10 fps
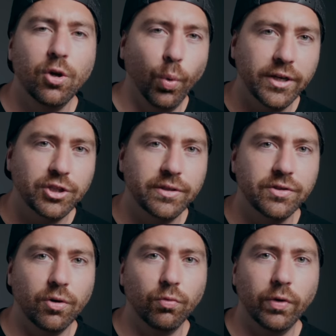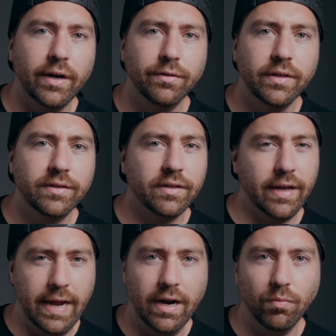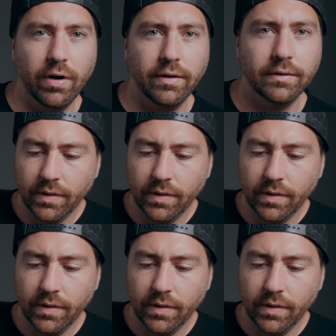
questions around this camera.